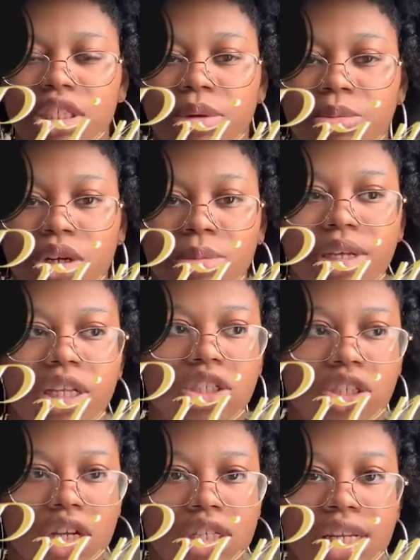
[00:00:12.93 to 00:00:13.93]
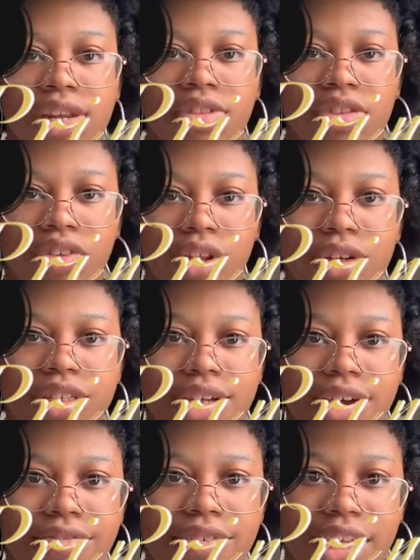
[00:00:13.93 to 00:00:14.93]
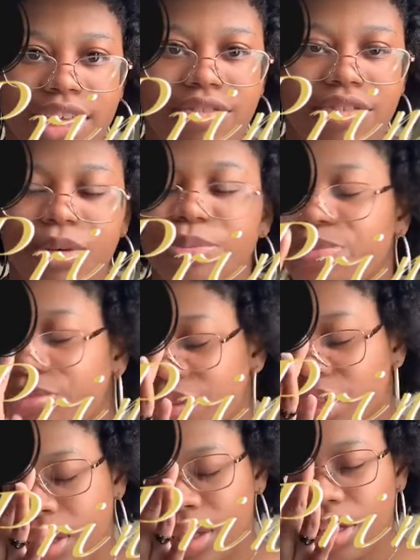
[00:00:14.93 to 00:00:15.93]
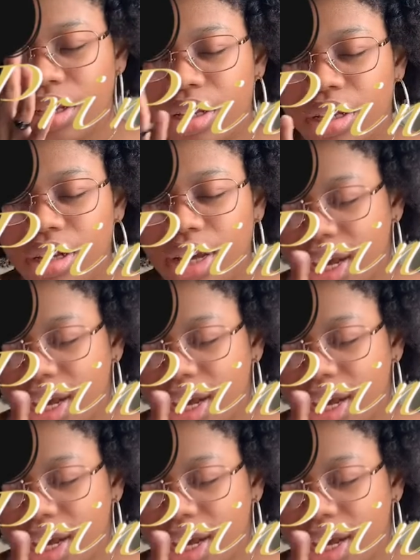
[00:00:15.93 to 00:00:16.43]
I'm gonna be exhausted if this video does not fucking film. I